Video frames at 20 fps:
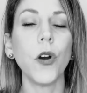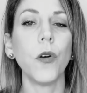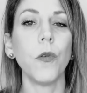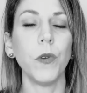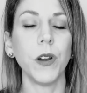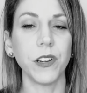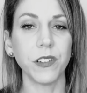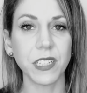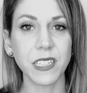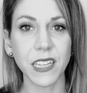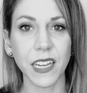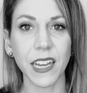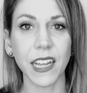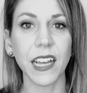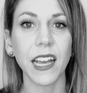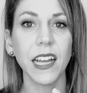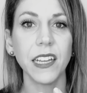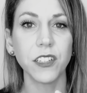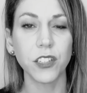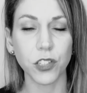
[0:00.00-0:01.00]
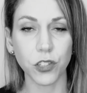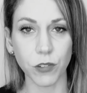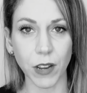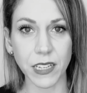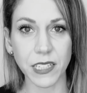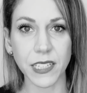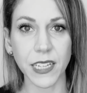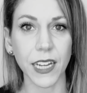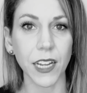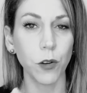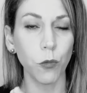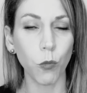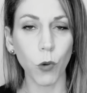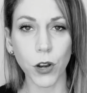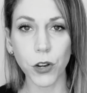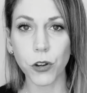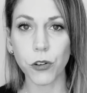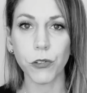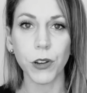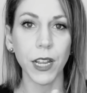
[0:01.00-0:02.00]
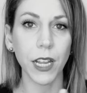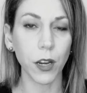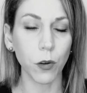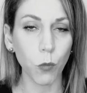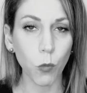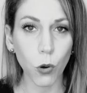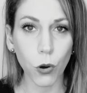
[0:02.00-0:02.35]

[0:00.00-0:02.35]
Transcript: where you're sitting and stressing and wondering and